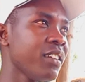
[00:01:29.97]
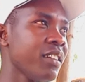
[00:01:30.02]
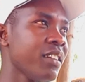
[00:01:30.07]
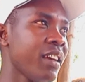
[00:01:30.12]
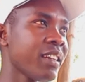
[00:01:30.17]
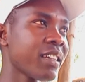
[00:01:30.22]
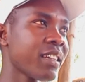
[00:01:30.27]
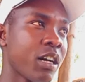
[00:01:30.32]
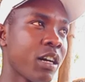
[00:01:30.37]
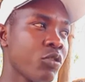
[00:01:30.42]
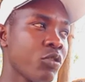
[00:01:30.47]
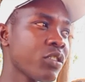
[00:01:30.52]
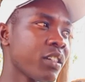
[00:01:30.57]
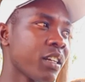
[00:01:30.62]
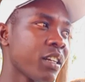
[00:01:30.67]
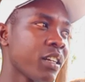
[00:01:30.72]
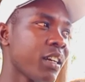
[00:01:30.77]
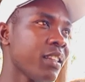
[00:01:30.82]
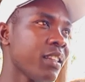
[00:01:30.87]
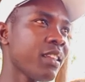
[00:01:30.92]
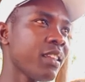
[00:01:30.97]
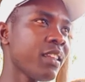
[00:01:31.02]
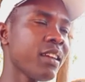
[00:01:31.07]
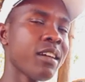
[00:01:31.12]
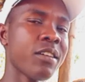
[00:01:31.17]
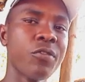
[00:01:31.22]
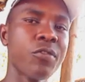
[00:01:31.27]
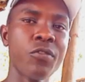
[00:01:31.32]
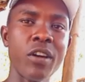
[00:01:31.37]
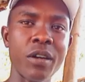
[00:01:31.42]
encounter in their
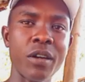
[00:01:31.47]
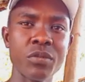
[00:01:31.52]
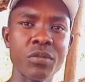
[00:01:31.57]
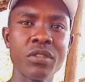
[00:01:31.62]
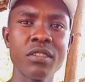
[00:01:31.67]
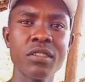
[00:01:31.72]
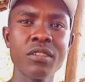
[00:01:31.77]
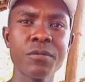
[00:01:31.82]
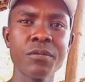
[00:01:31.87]
farms.